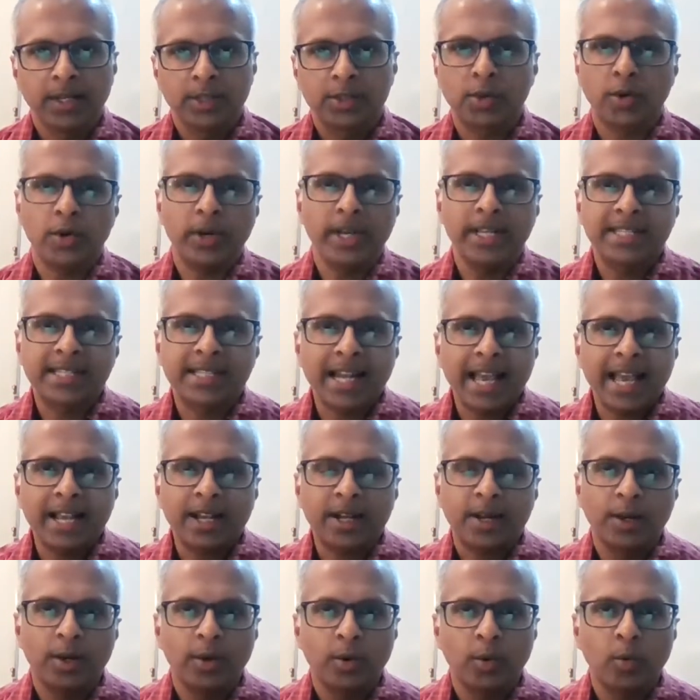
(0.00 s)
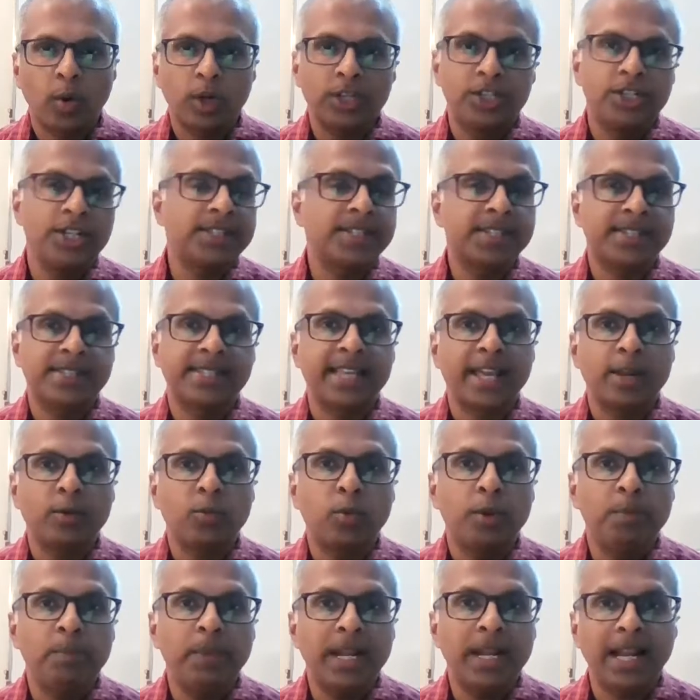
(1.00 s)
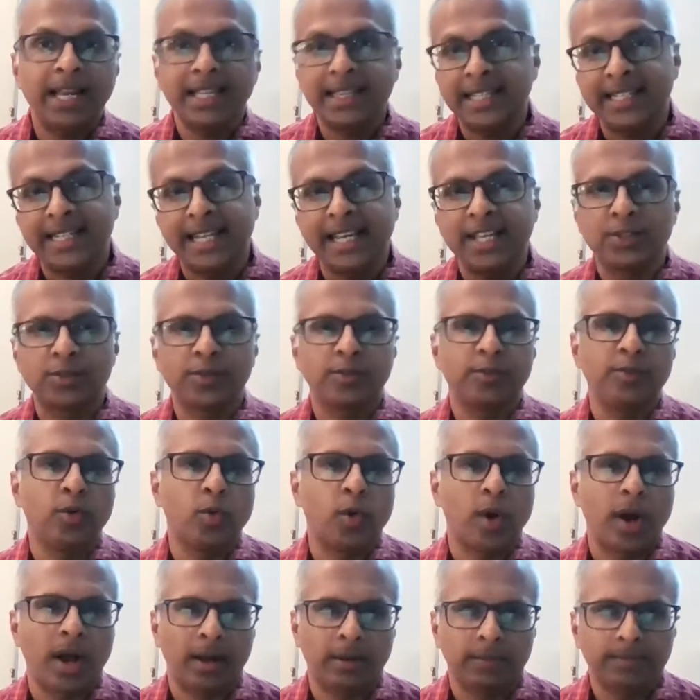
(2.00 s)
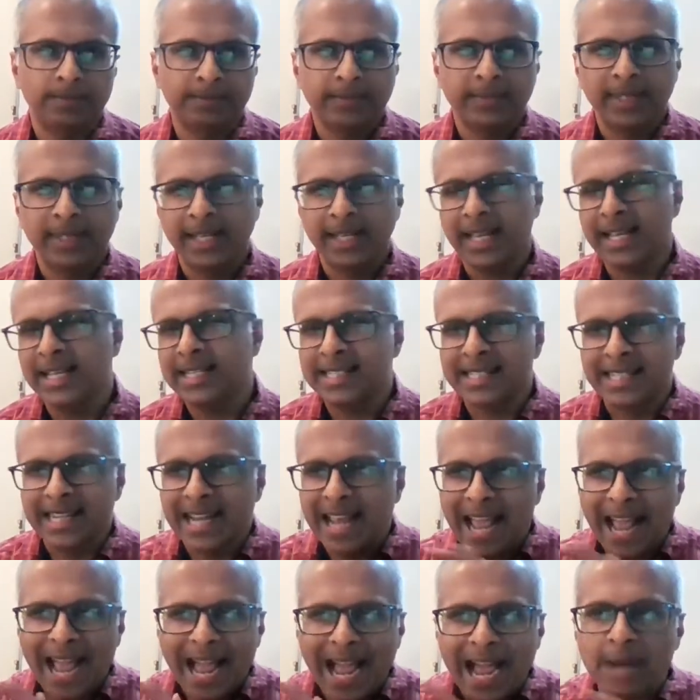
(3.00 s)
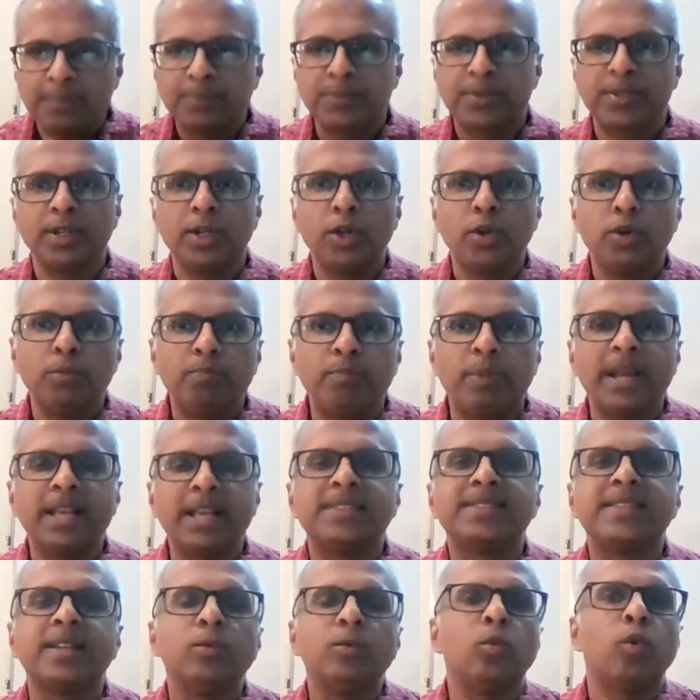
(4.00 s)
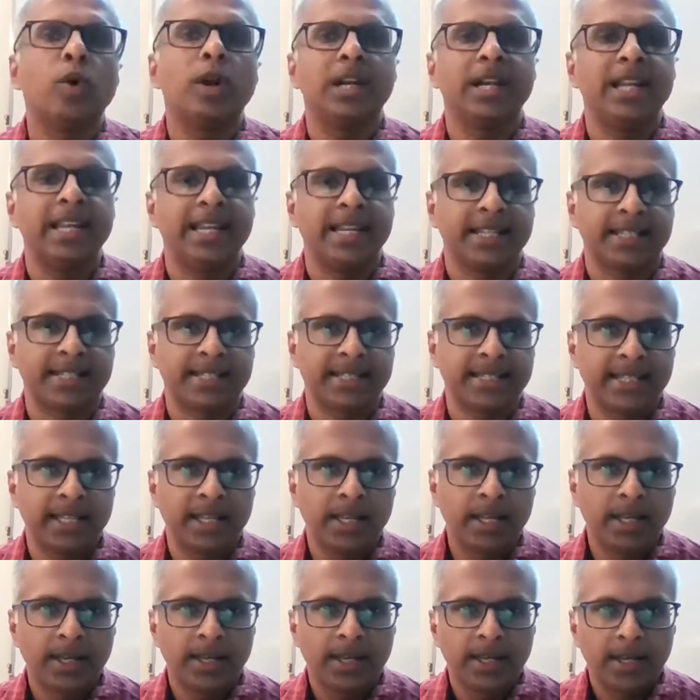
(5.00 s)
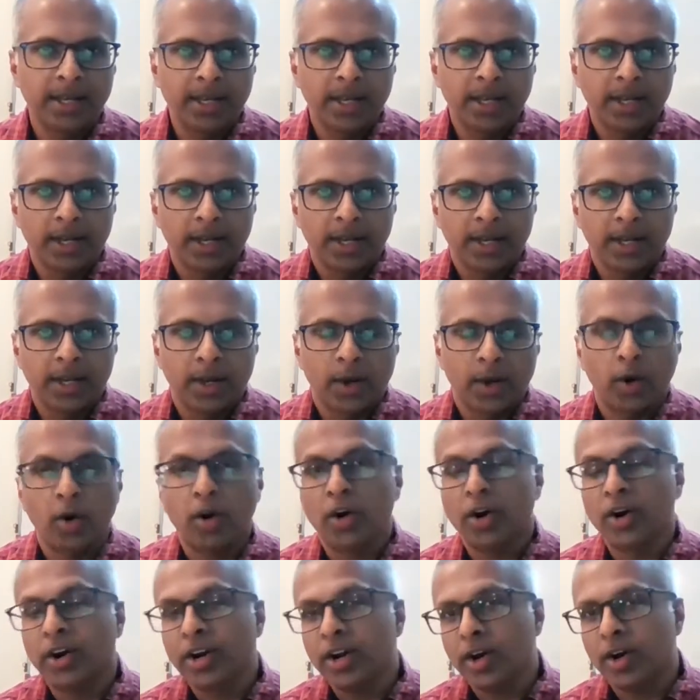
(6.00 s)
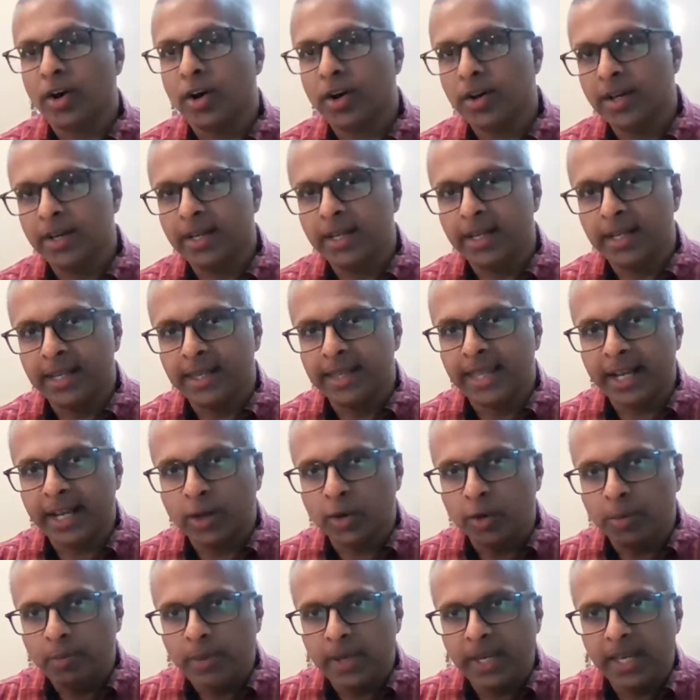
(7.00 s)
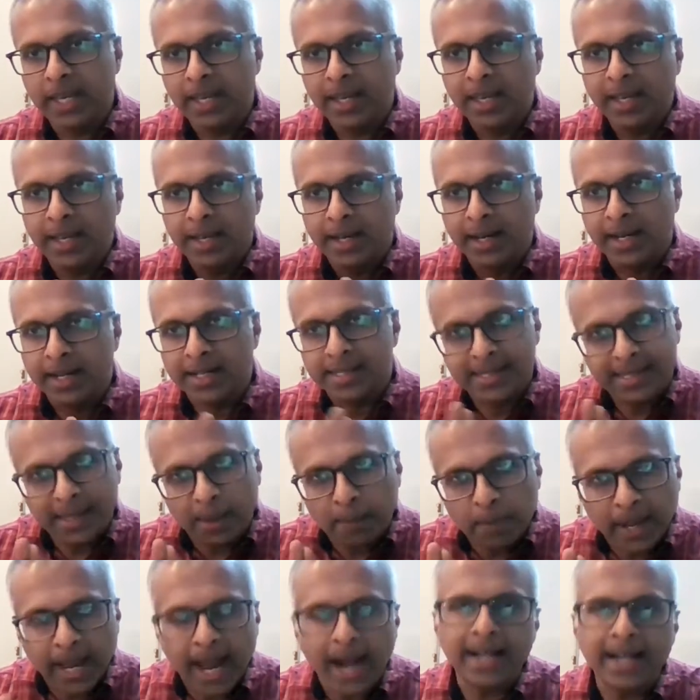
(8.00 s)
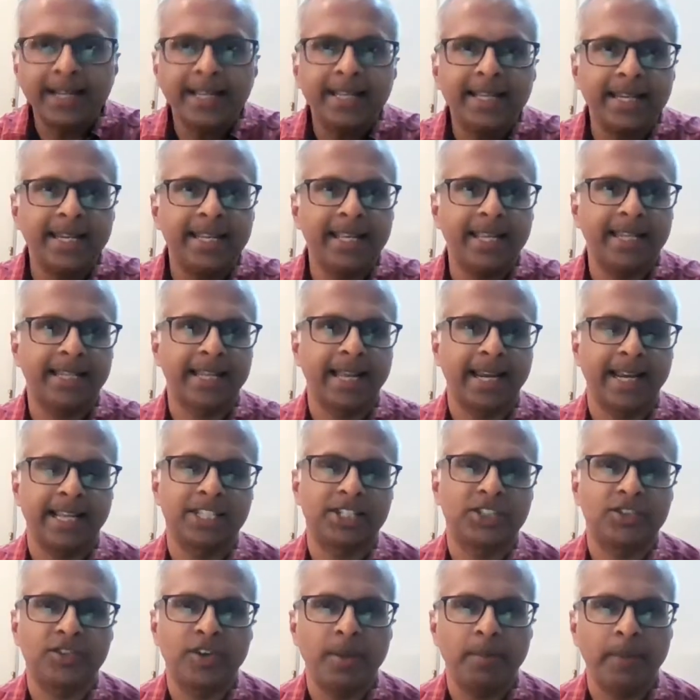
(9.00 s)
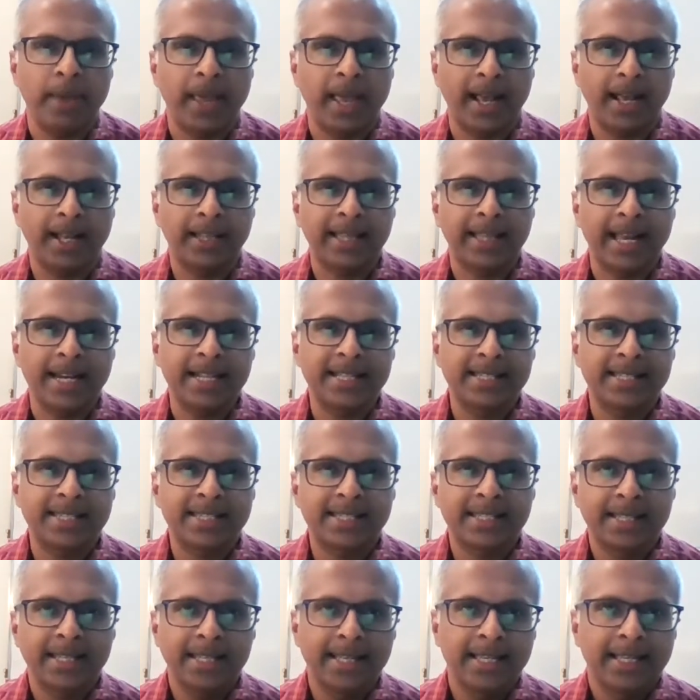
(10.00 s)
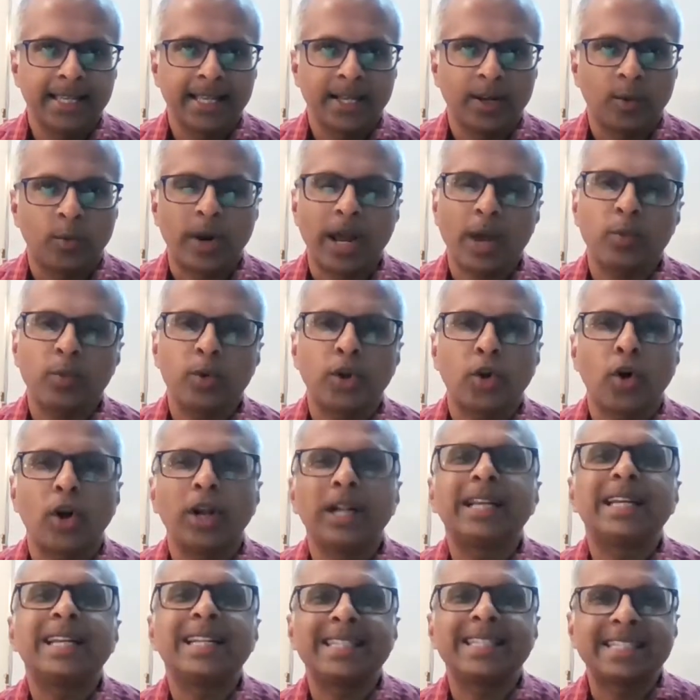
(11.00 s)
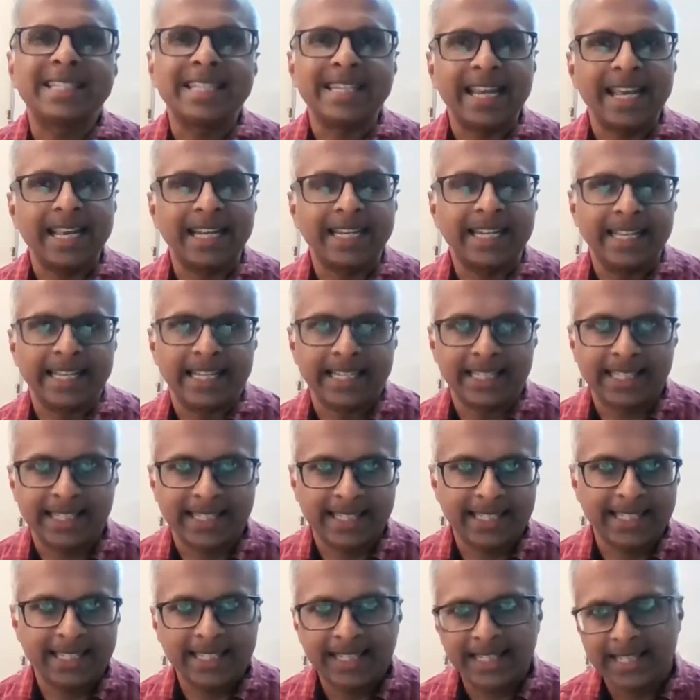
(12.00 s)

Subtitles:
So it's like what Jesus said would be like the days of Noah. It's an absolute brazen worldliness. Or there could be a subcategory in that extreme, and that is what I would call Christian ignorance.